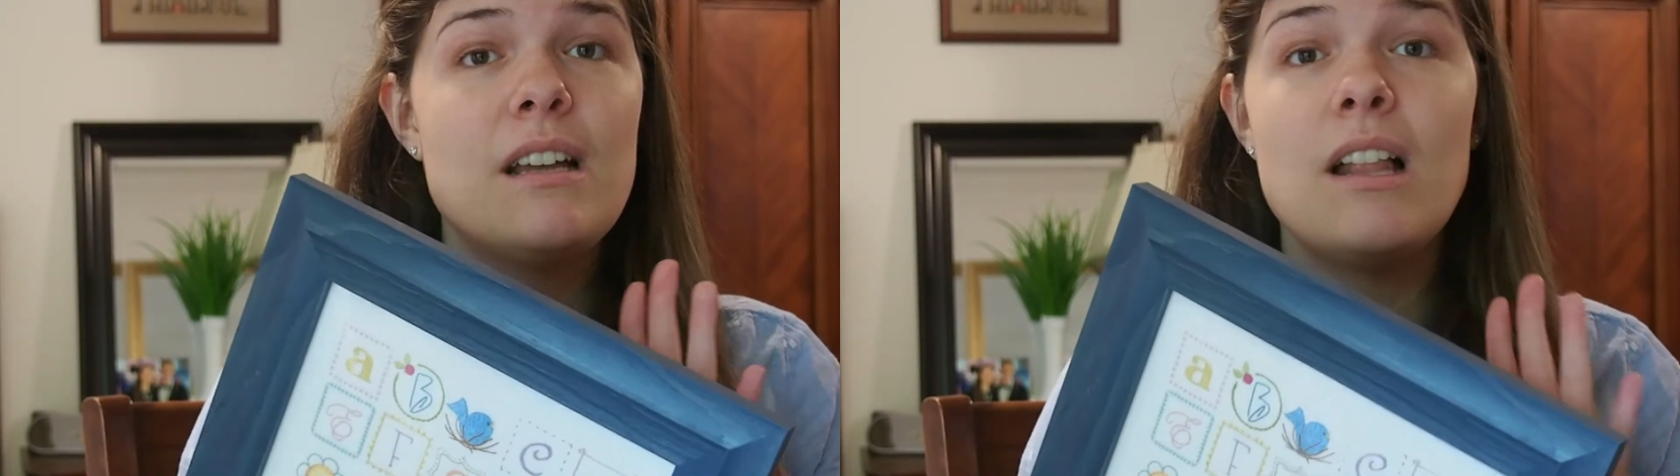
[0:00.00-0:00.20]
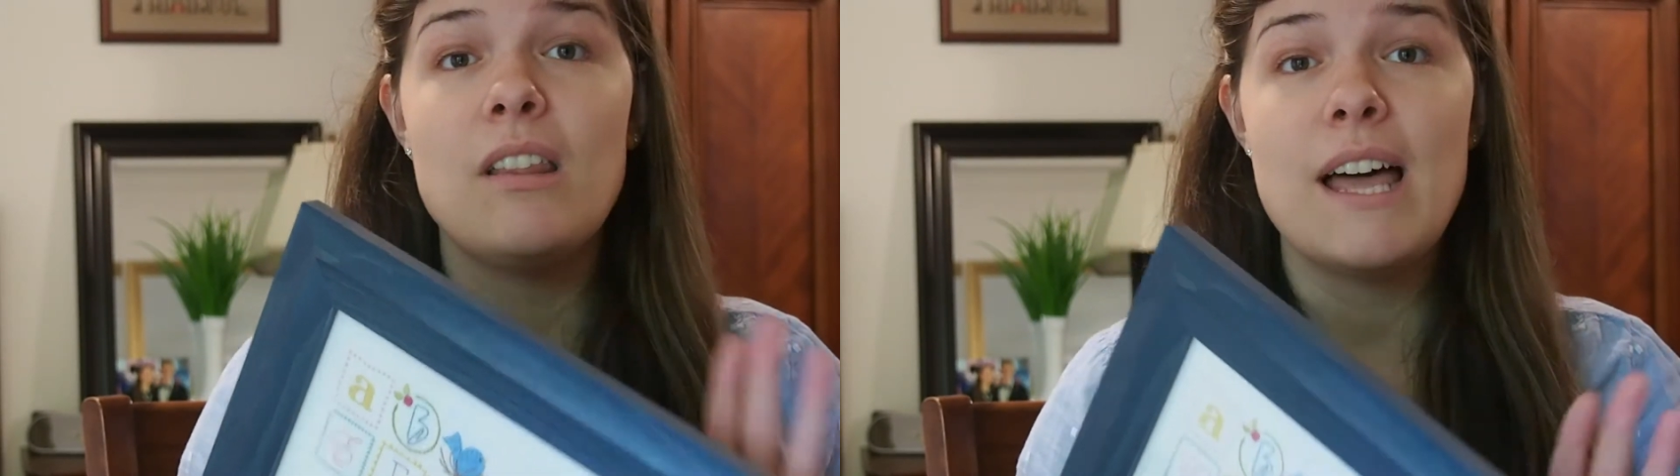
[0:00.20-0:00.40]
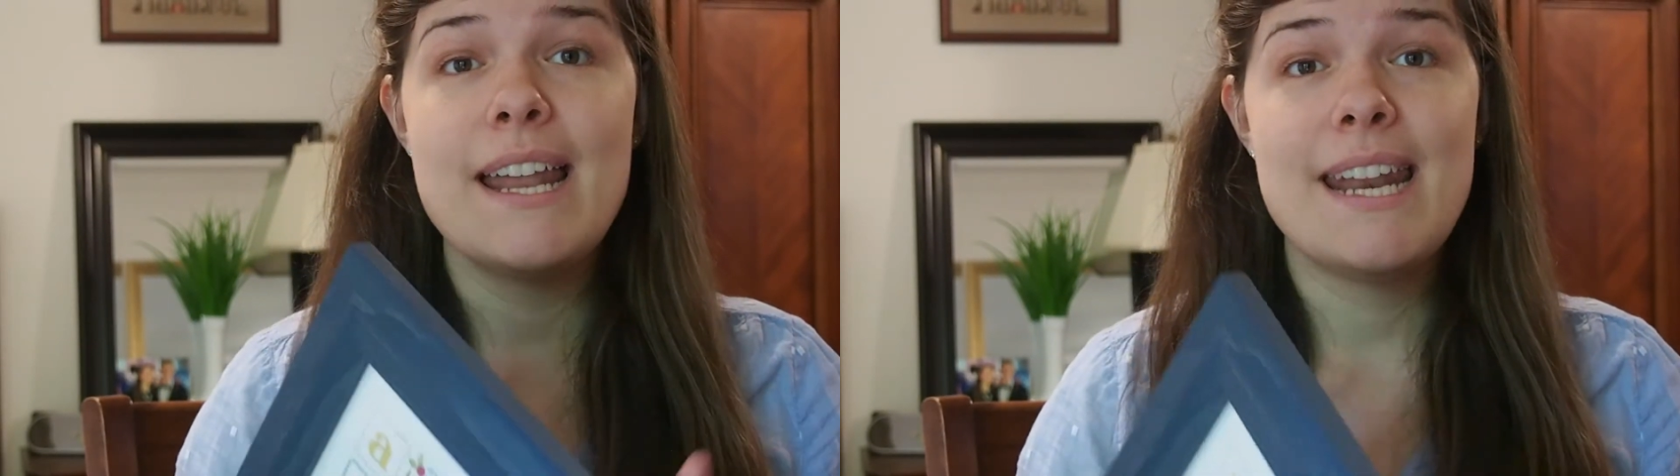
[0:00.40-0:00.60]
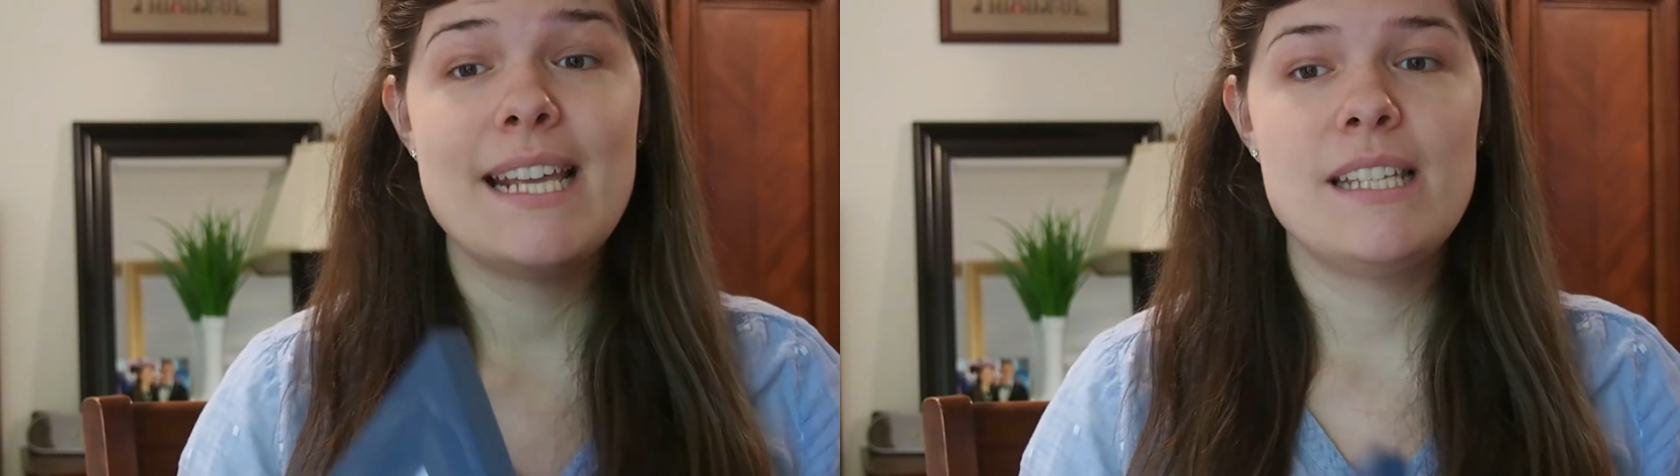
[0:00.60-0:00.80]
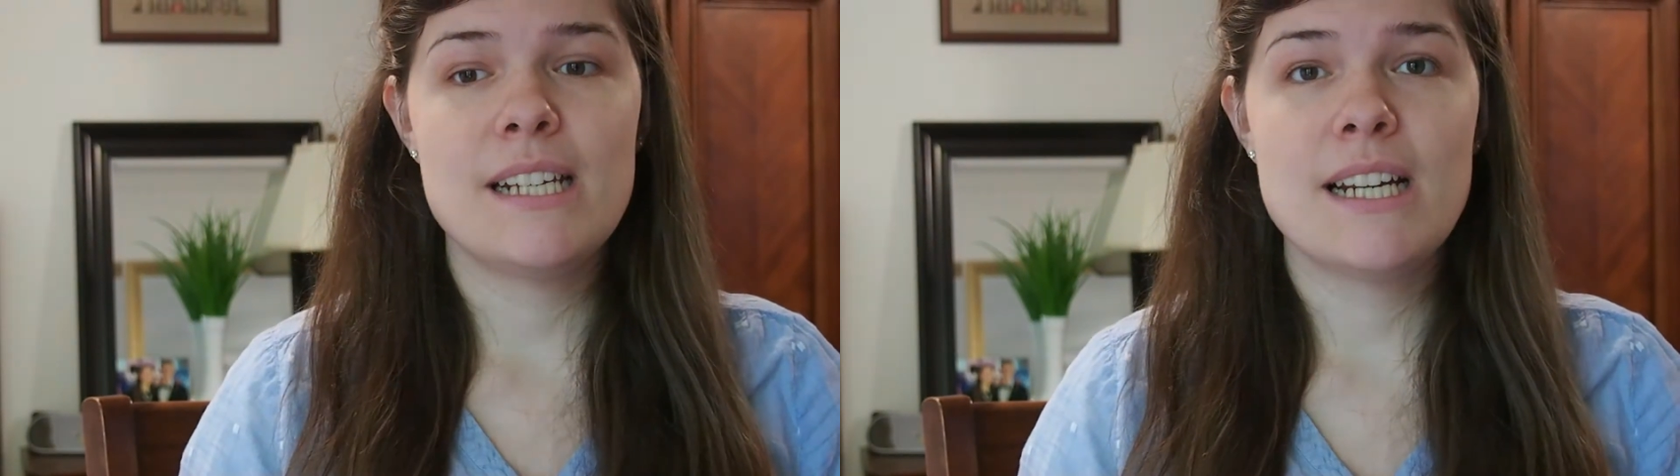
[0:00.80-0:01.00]
a lot
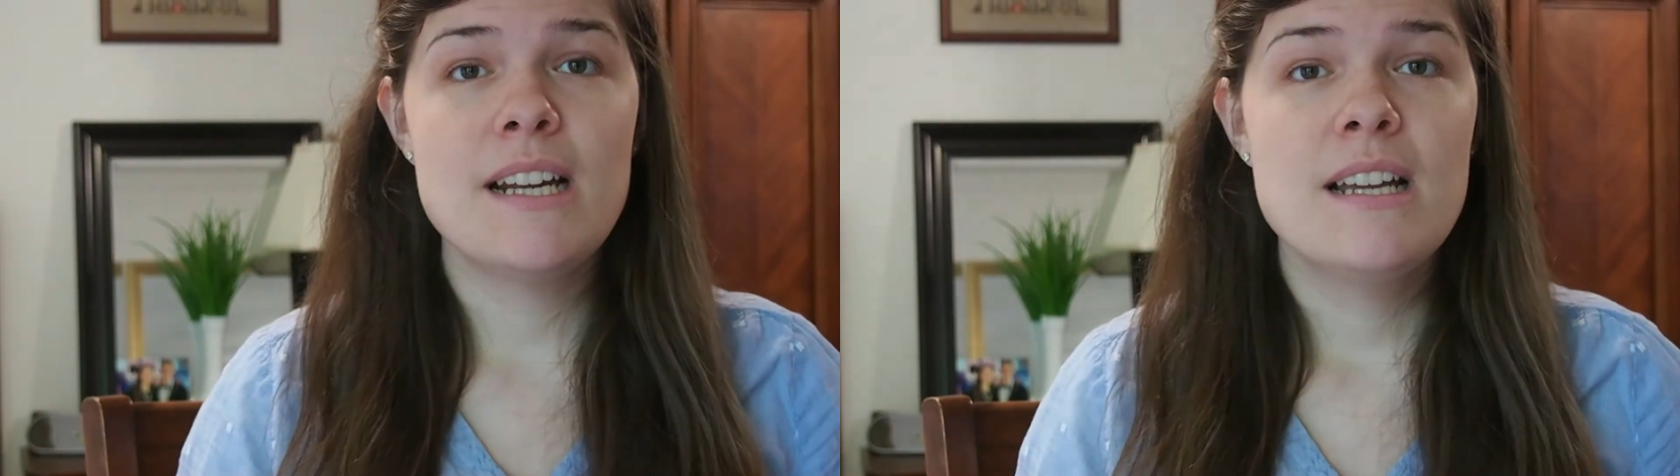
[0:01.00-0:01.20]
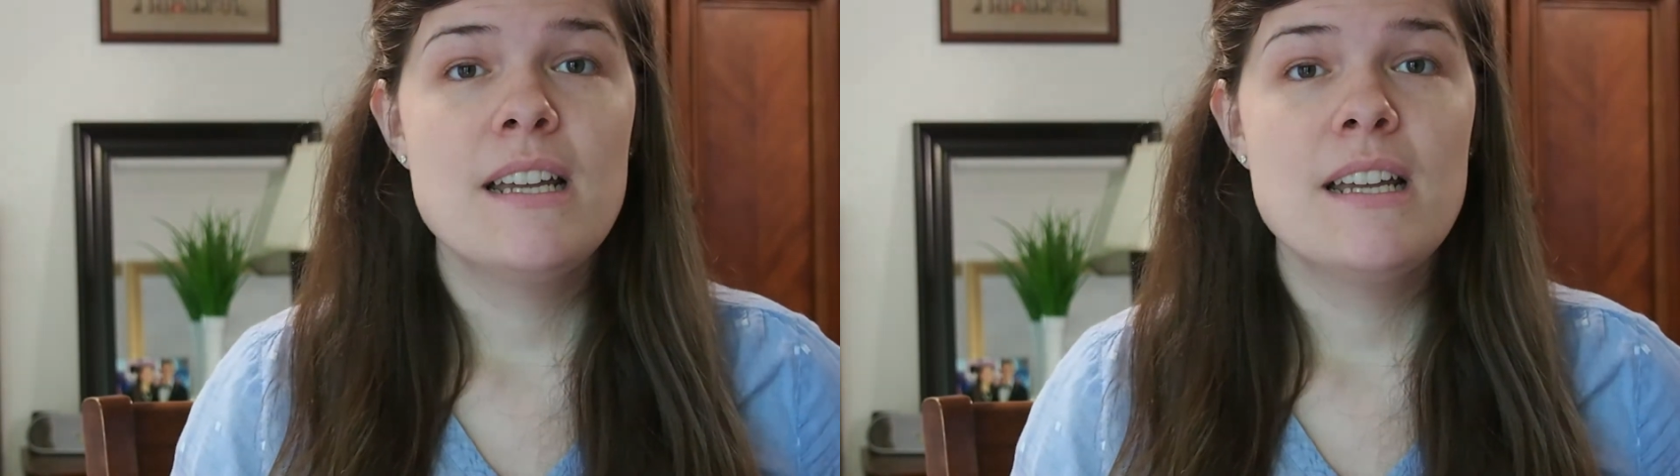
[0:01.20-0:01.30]
nicer